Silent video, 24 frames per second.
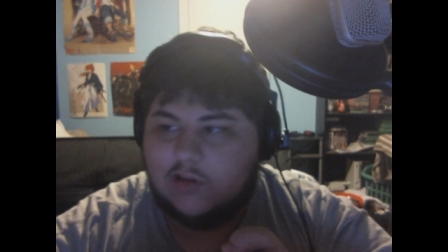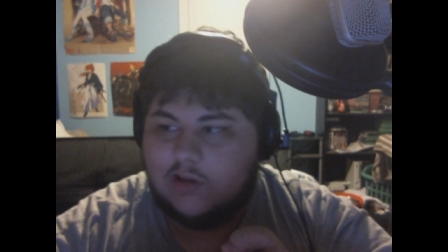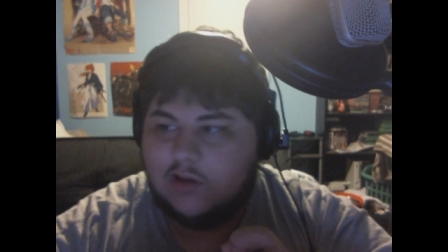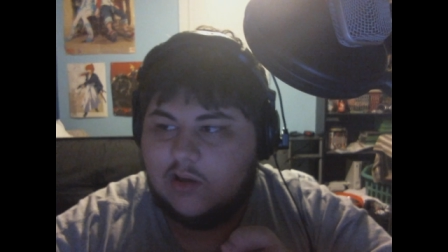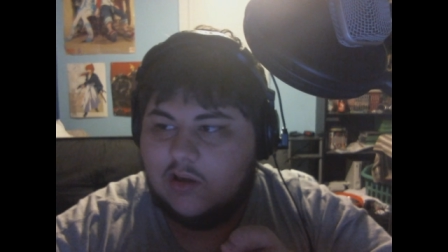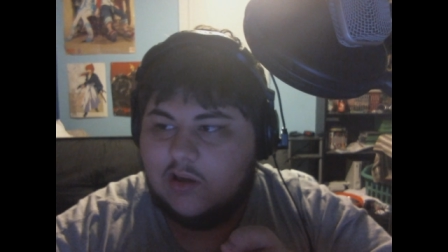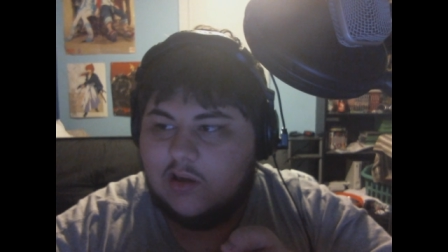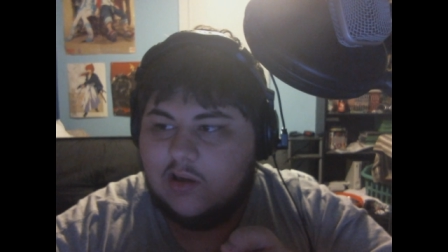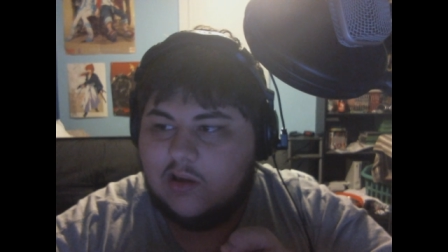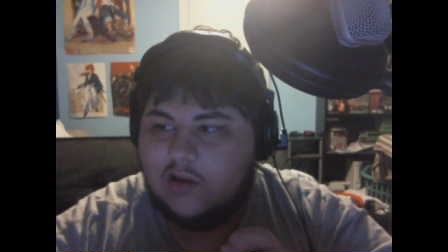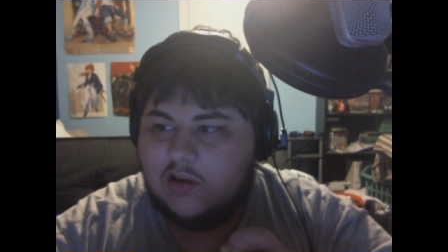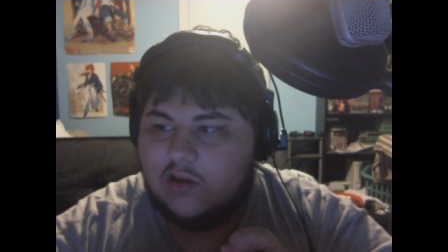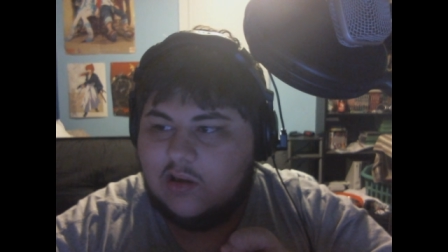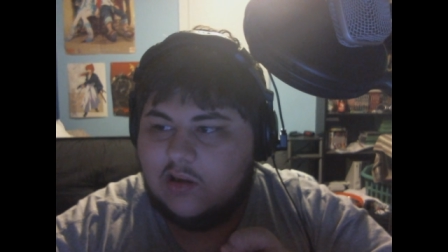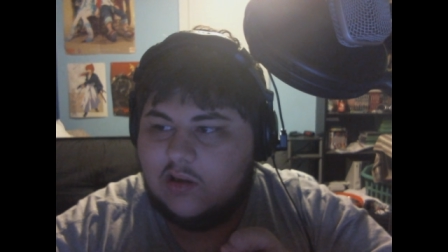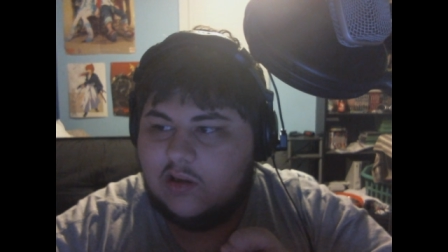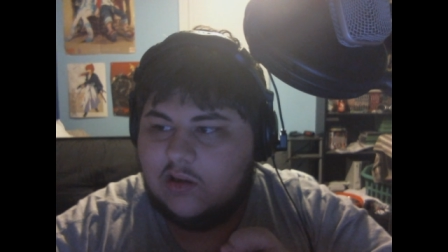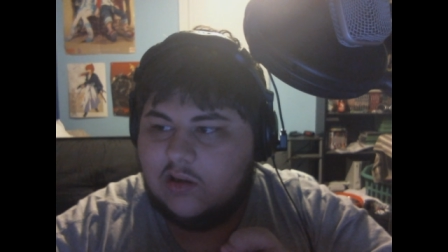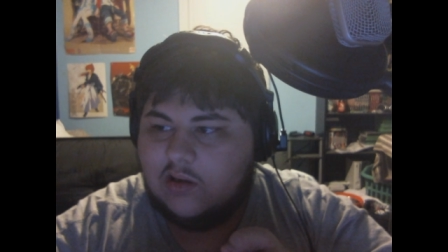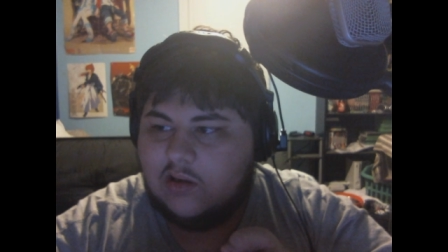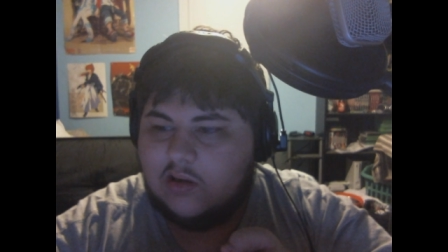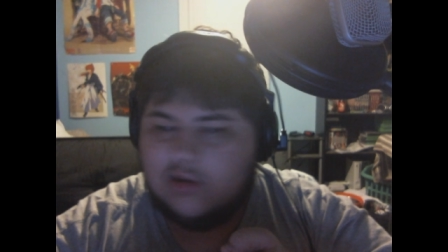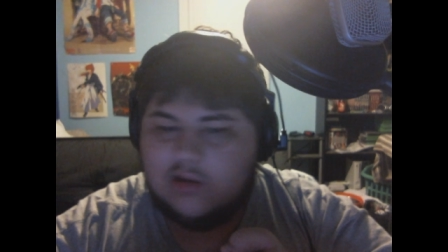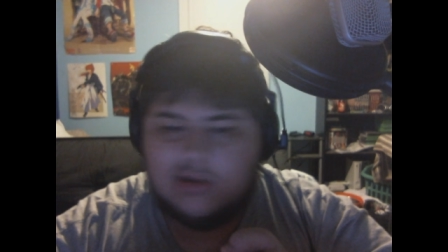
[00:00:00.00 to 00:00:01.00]
Uh,
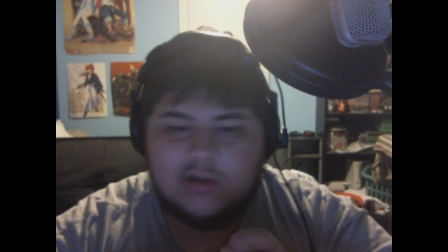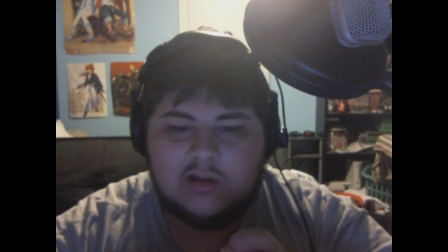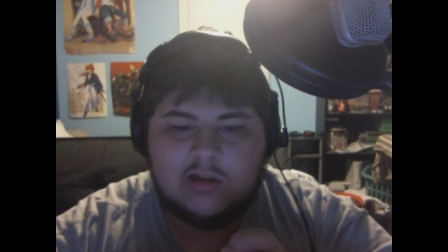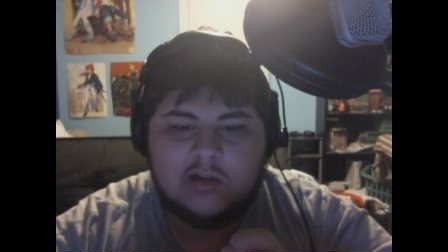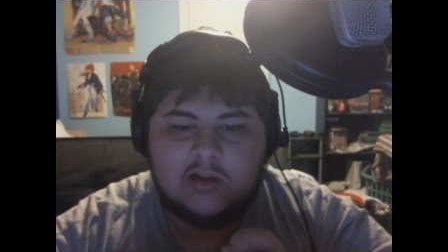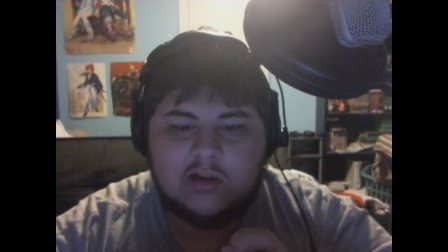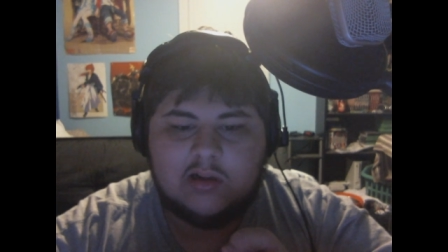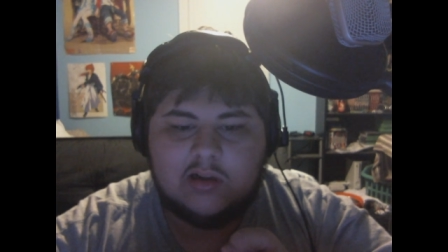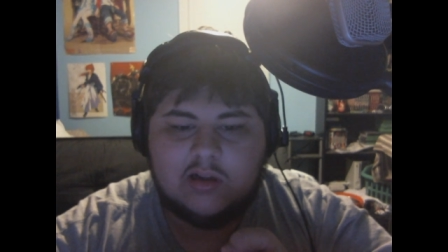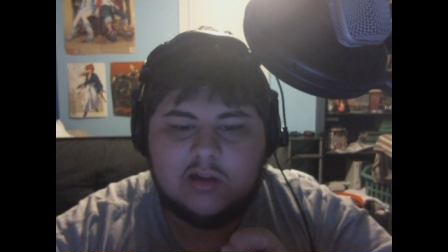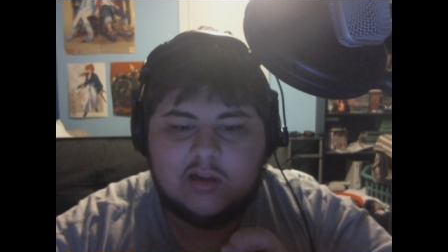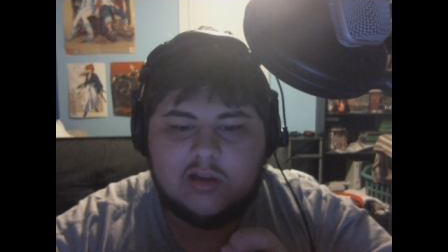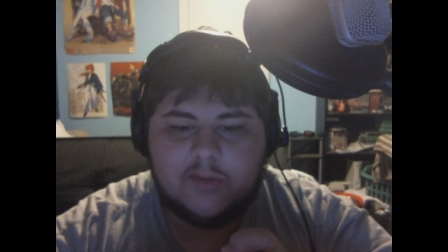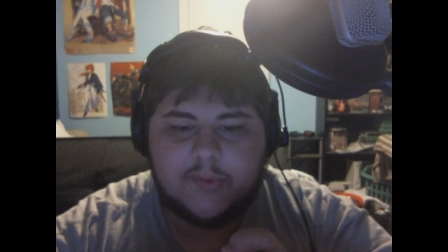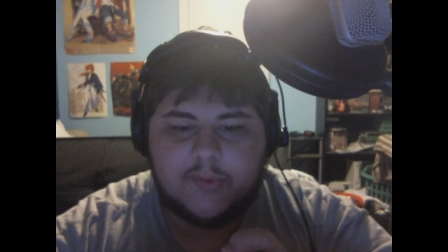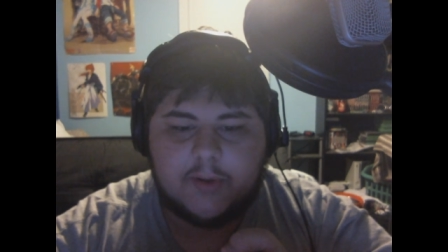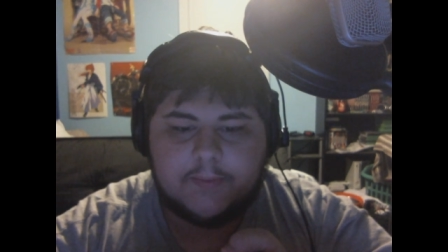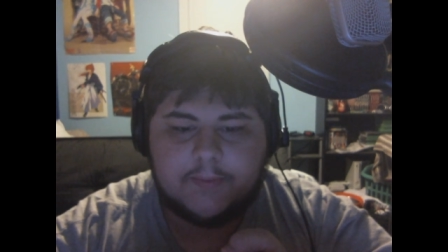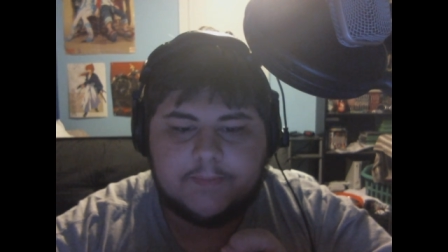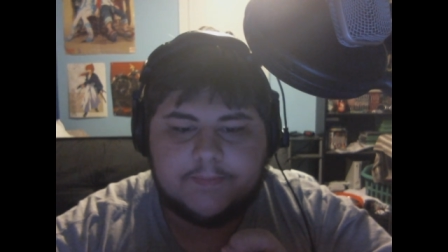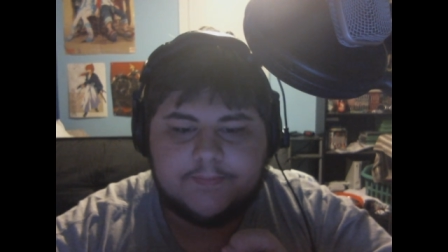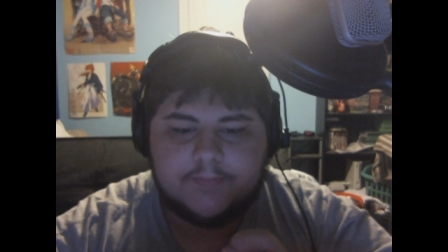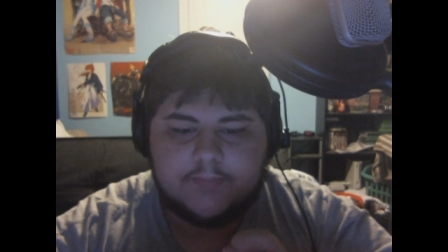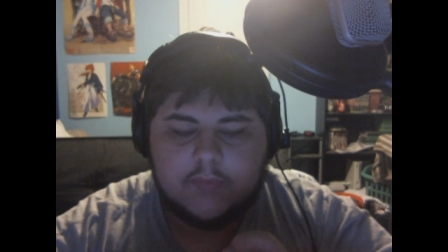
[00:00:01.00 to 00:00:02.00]
there we go